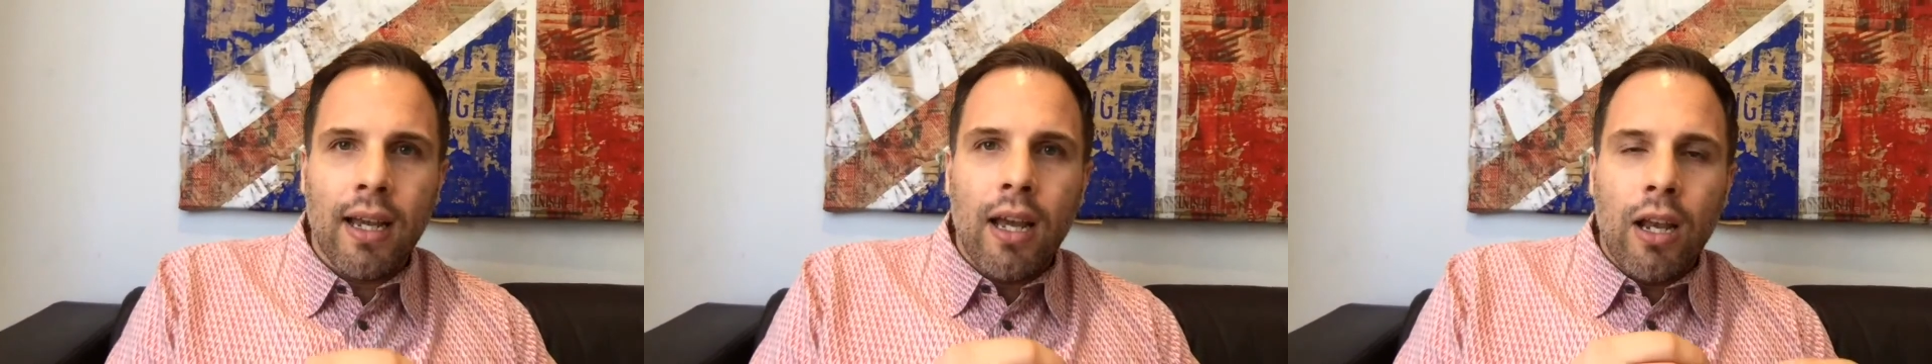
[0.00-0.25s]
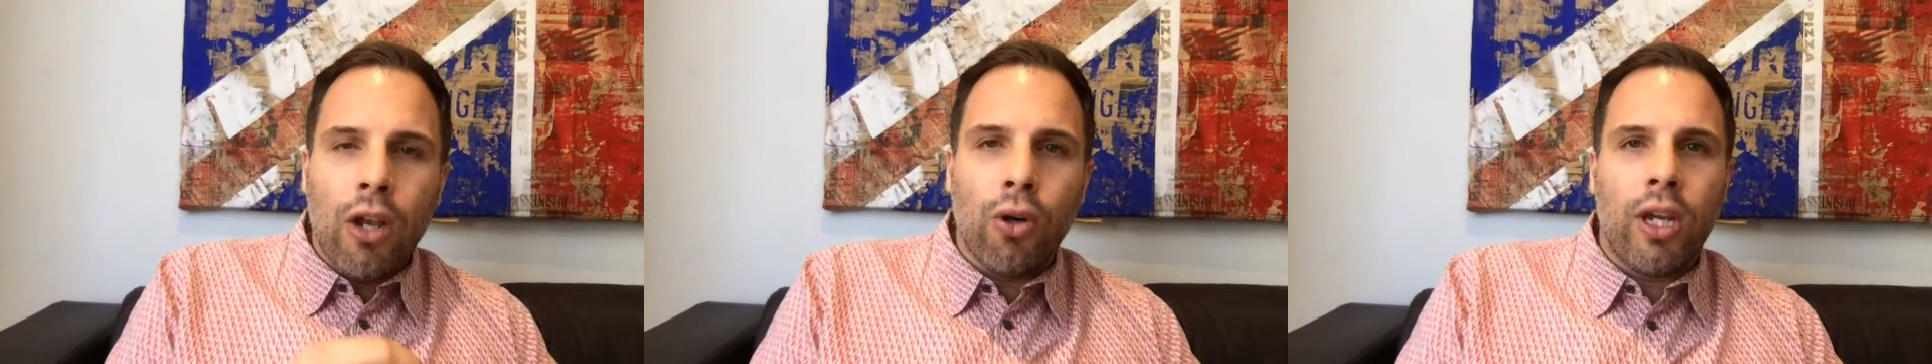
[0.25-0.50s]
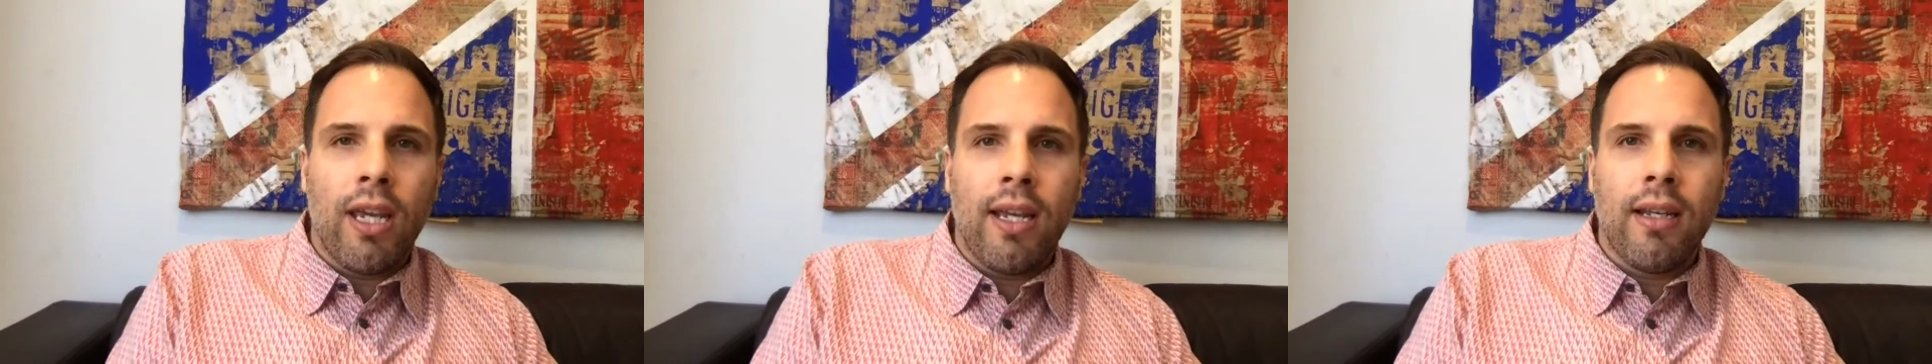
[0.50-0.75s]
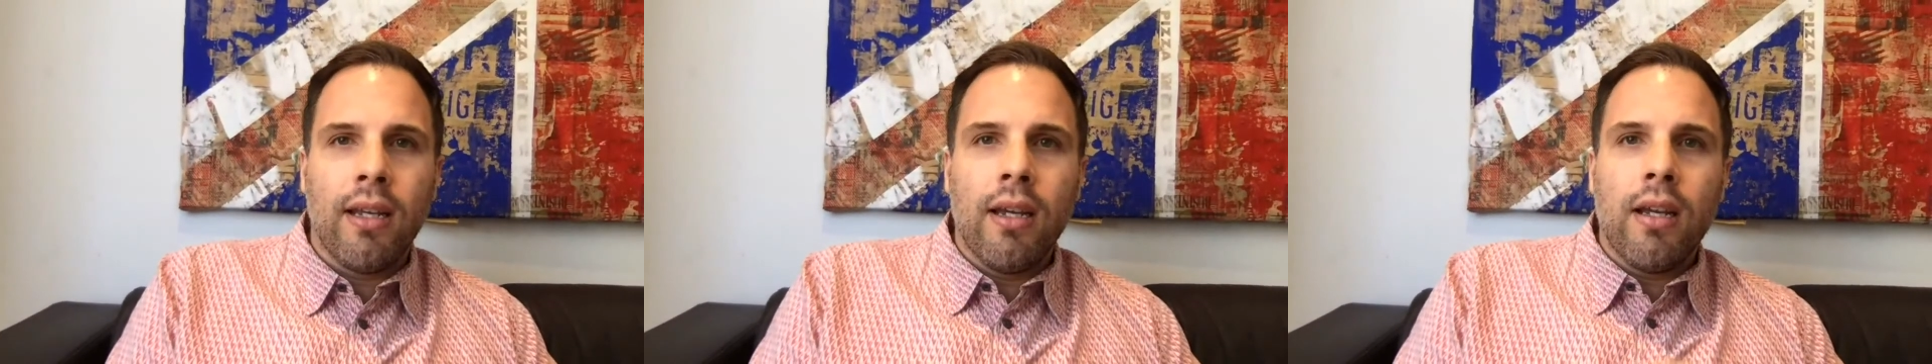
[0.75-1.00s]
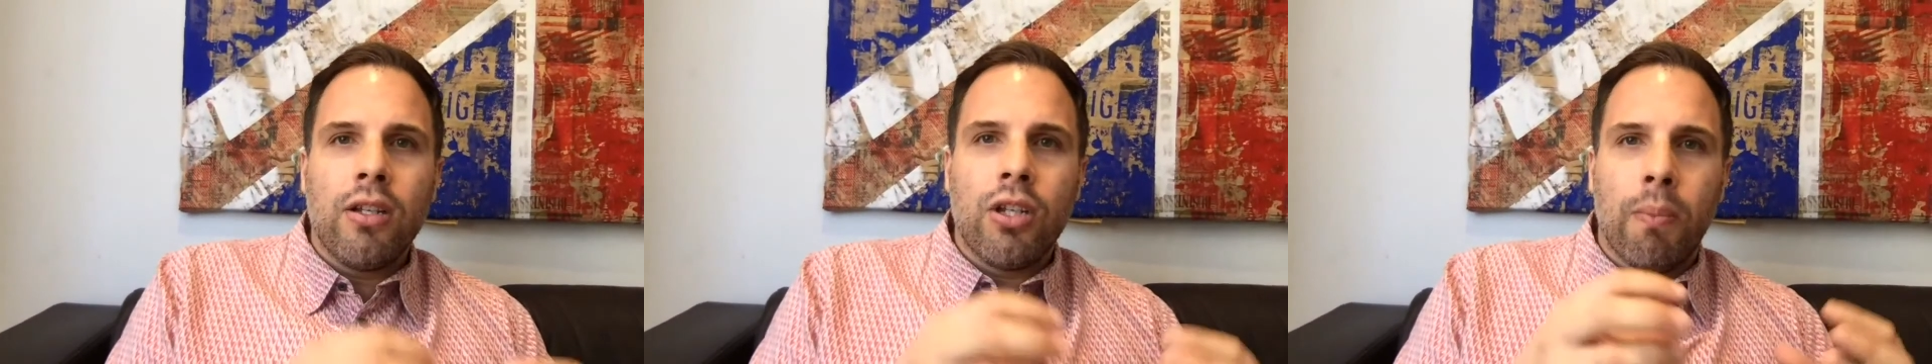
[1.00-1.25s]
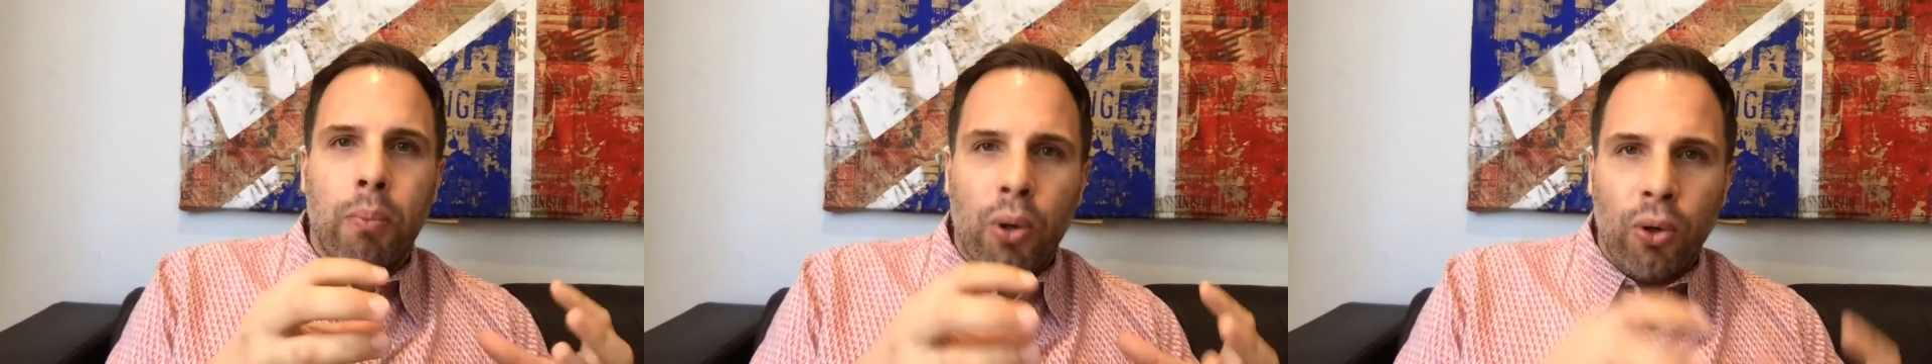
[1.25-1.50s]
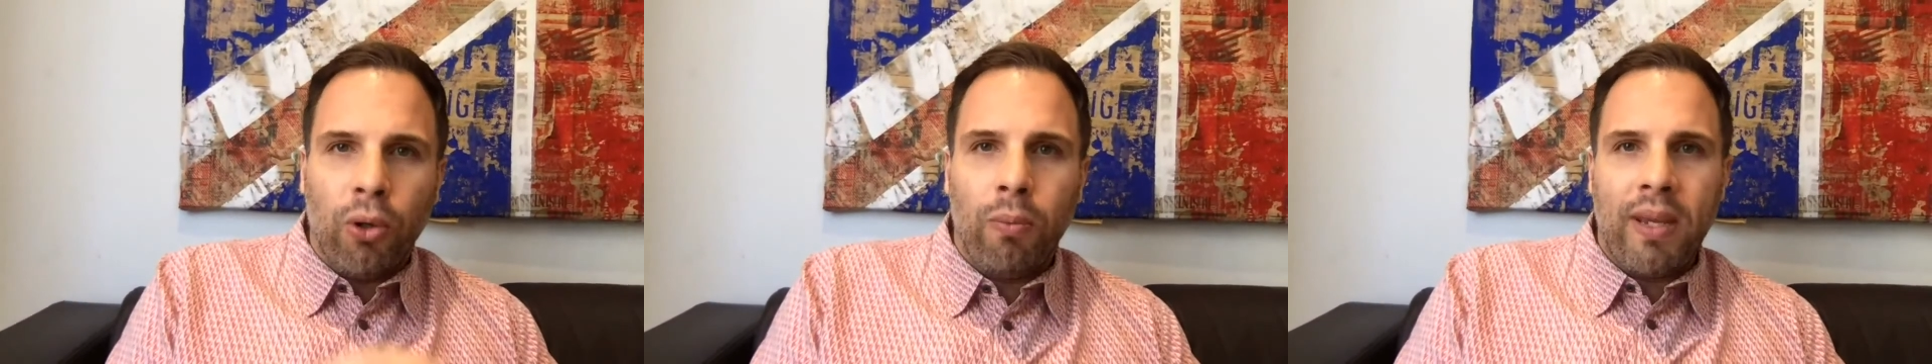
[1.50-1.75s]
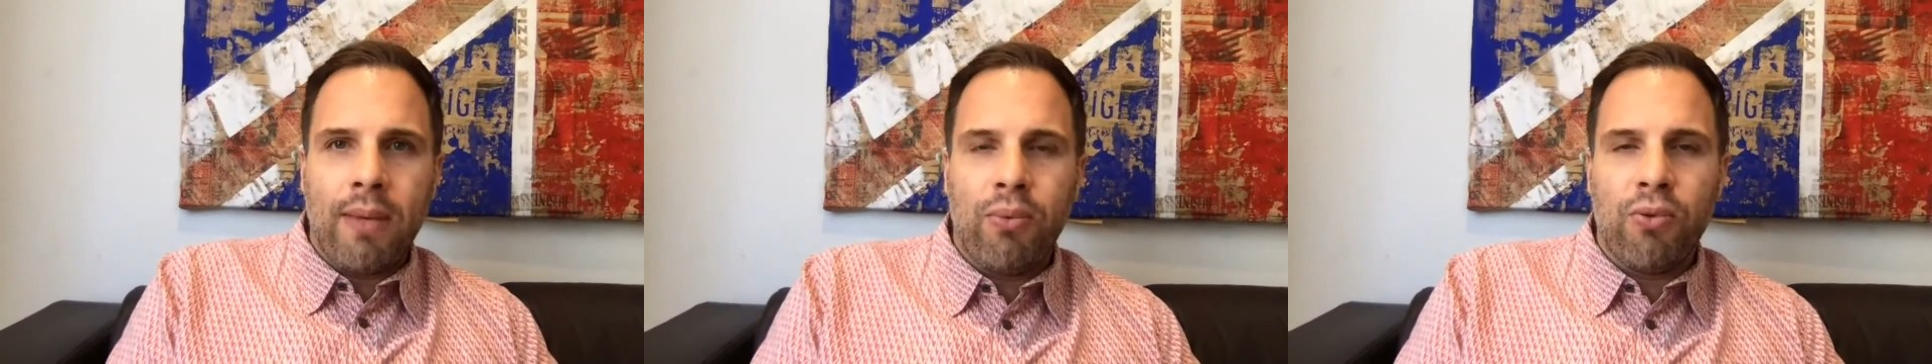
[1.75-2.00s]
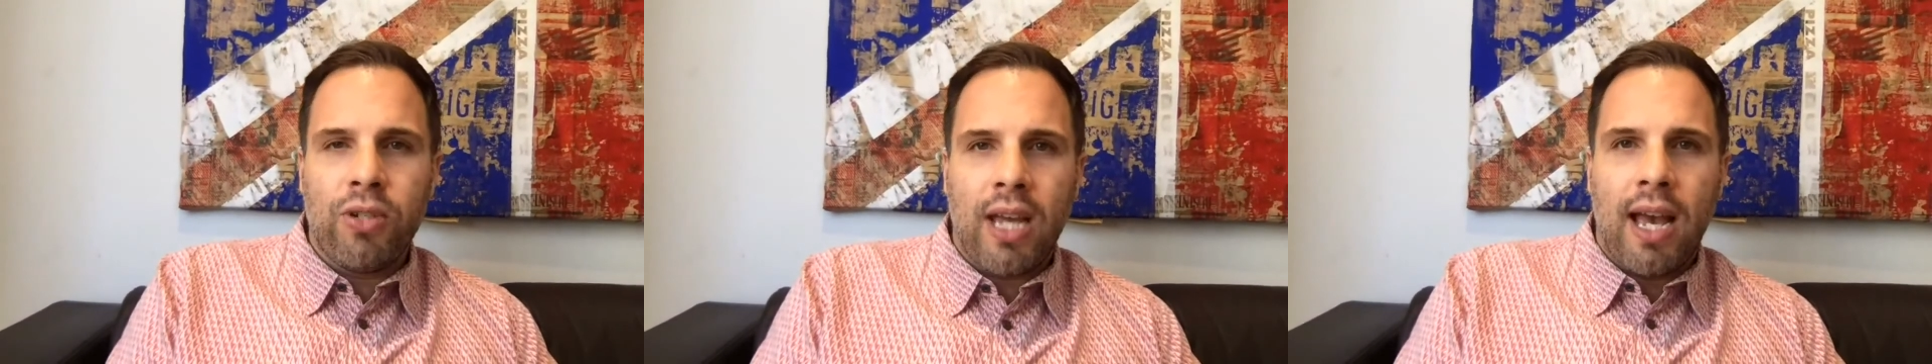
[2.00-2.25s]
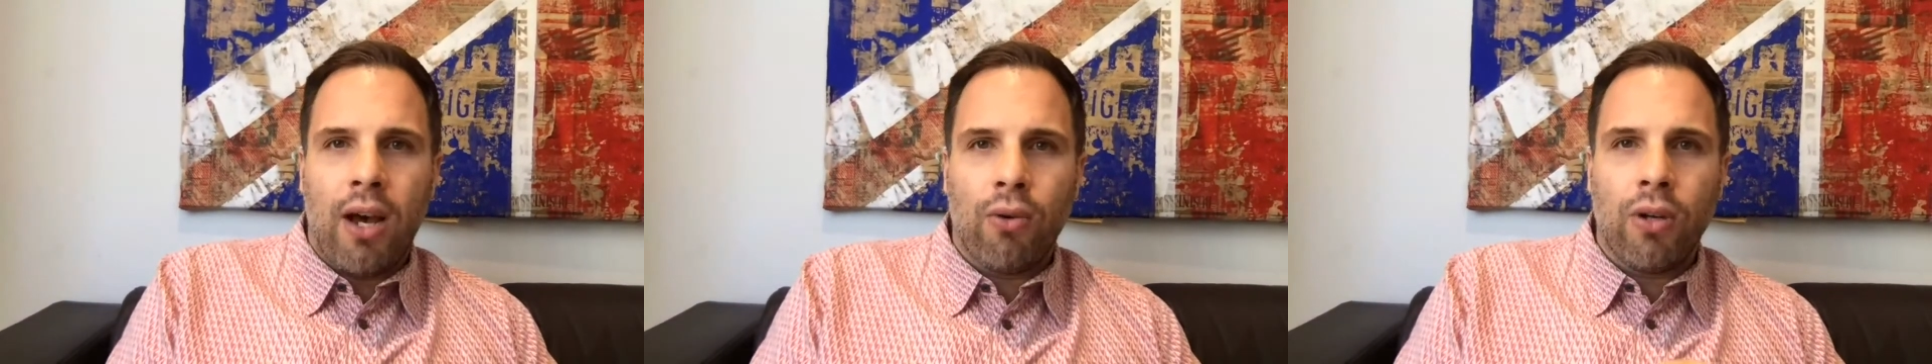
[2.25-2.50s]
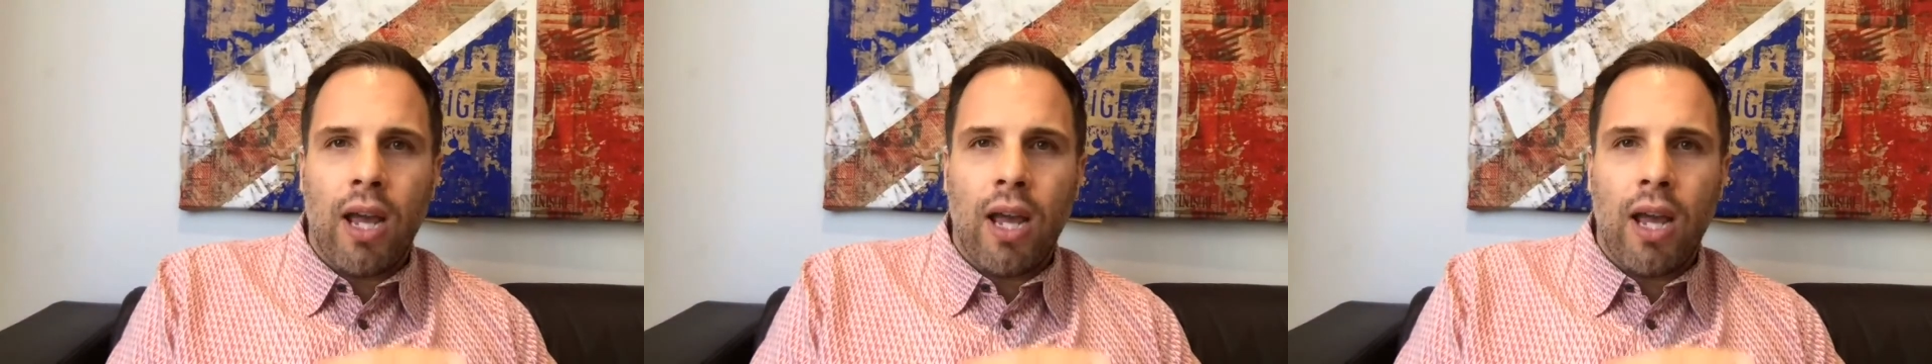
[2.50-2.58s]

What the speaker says: looking to pull people down,